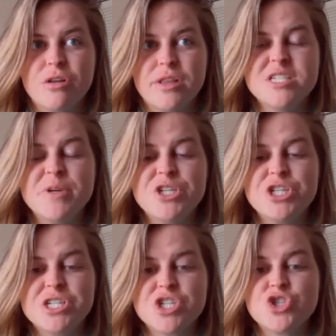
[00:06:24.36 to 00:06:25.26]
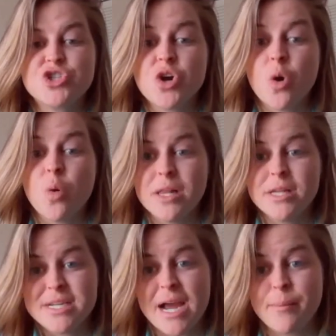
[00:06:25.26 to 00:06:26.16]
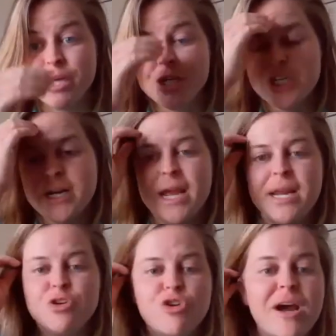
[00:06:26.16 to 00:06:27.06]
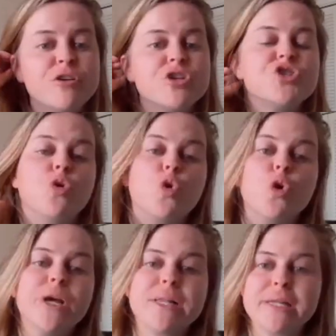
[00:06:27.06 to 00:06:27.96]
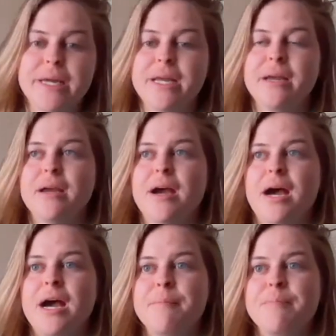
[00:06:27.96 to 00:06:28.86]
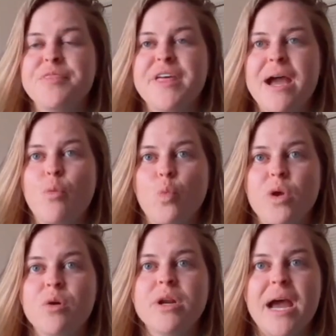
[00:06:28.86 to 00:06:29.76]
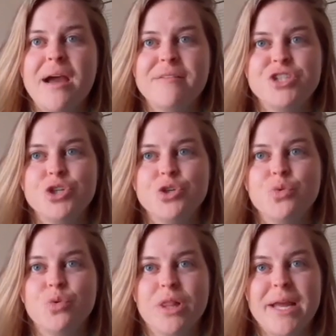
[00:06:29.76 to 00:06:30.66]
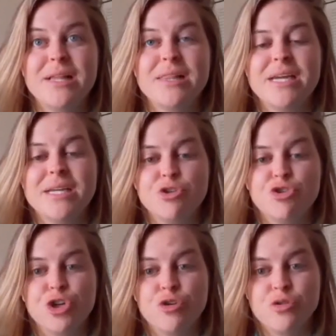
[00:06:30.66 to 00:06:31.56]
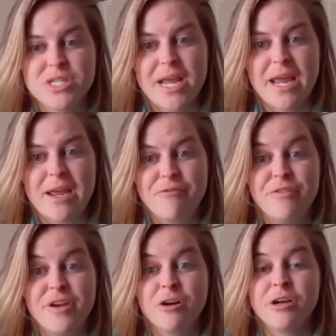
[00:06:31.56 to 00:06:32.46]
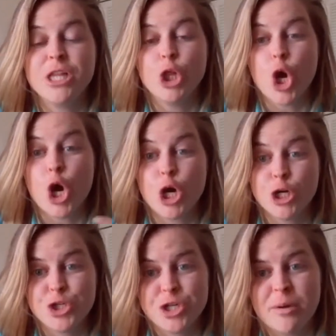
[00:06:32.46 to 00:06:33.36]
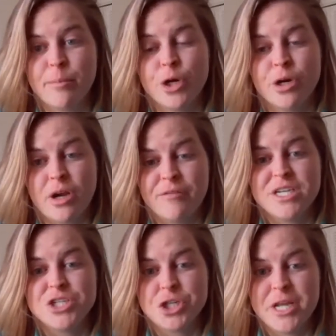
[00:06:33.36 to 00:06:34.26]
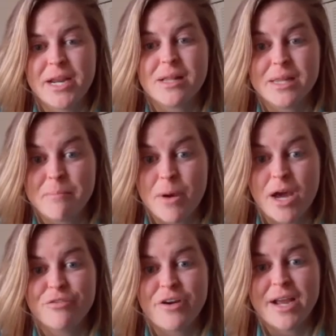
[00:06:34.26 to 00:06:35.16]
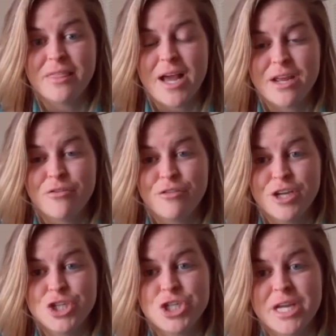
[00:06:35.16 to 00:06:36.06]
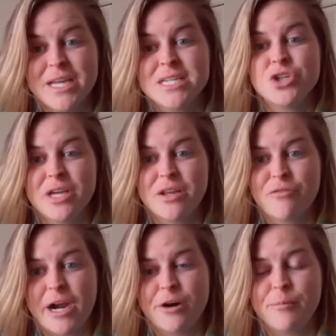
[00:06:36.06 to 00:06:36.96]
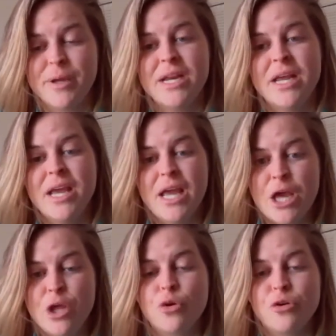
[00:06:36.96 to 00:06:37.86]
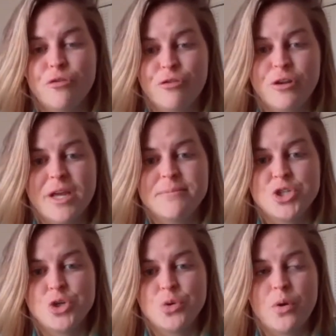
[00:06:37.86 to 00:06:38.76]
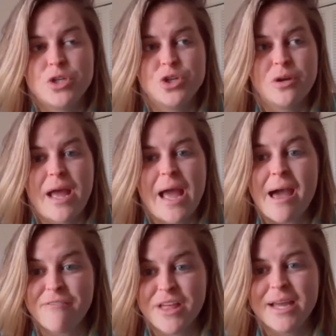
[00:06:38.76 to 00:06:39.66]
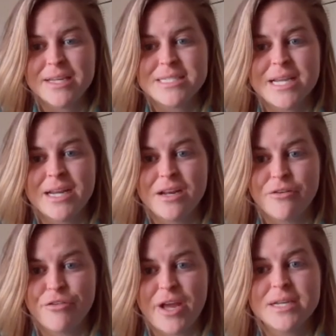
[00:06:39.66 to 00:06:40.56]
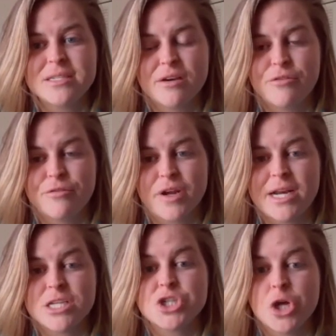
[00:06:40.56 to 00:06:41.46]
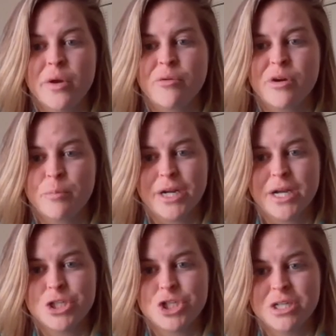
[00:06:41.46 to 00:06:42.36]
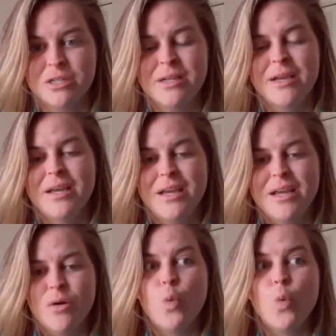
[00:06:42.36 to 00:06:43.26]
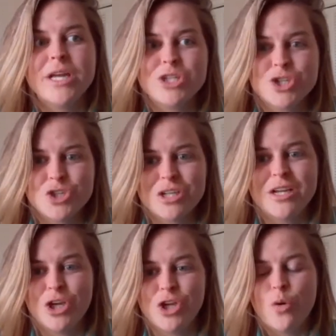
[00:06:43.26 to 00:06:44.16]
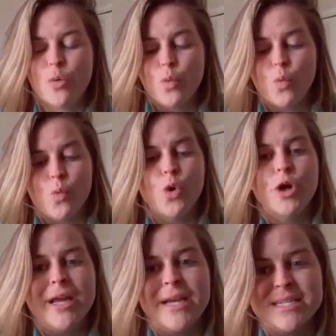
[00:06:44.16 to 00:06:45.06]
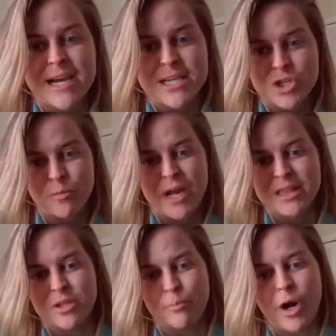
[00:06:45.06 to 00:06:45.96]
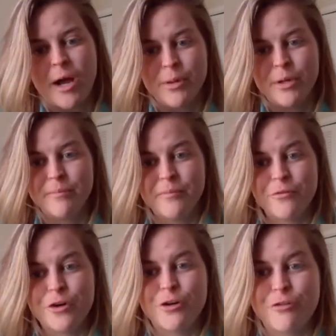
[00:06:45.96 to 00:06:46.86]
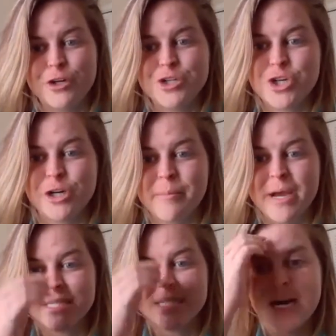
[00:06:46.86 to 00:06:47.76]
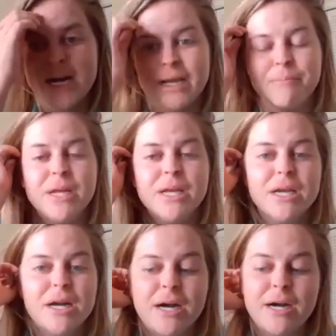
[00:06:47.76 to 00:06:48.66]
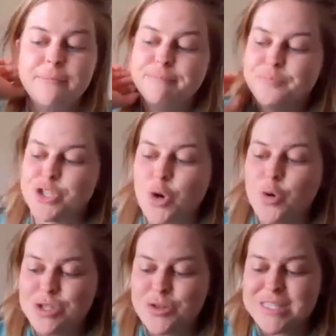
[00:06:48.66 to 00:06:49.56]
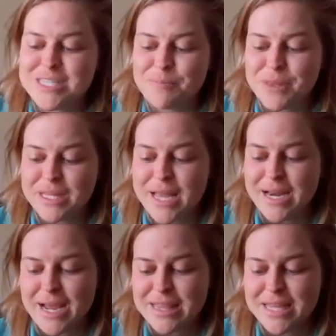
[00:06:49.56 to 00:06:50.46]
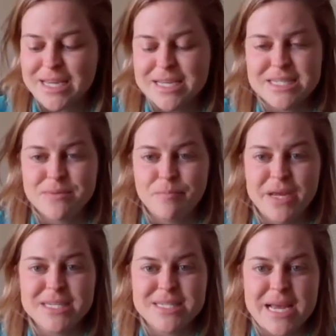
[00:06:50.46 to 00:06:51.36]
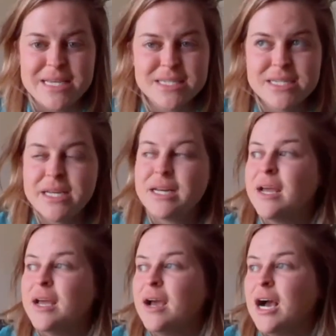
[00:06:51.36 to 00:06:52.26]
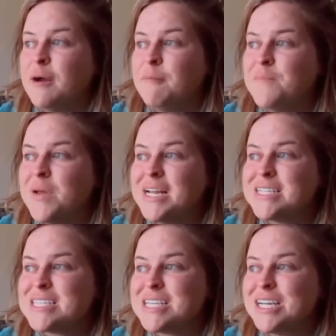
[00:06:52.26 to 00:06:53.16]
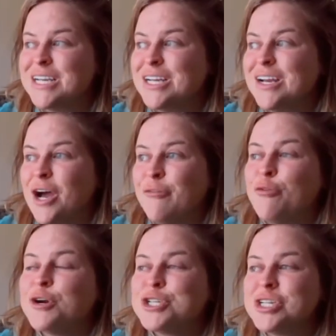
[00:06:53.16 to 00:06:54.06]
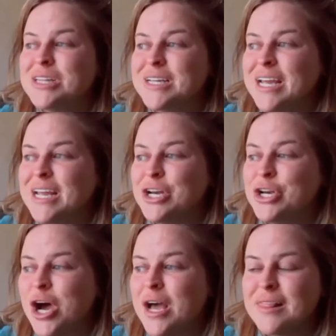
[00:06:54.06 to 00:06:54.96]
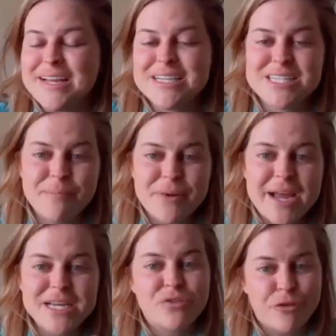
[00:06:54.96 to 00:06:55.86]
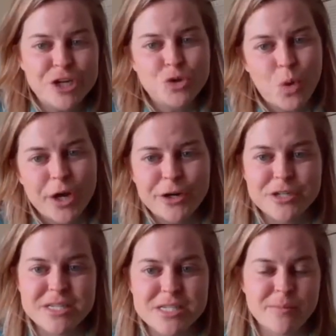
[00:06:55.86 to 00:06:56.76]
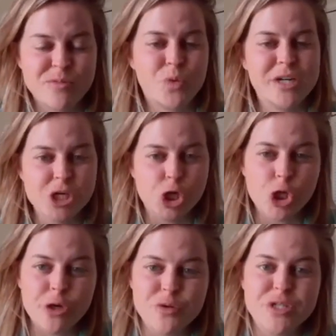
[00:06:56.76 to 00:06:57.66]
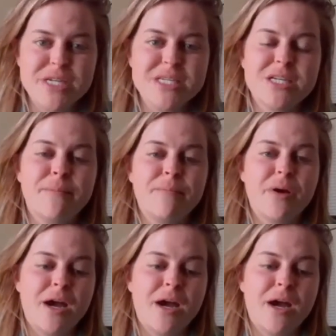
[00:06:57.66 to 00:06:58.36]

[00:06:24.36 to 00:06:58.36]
this species is so well established and, and travels so quickly um, that we would have to likely introduce a very large number of these genetically modified lionfish into the environment in order for them to, to have that intended effect of kind of slowing reproduction which you know would exacerbate the problem for for a certain amount of time um, so so that's something that i think is makes us hesitant um, and it's Unfortunately, not like some nice freshwater systems where it's a closed system.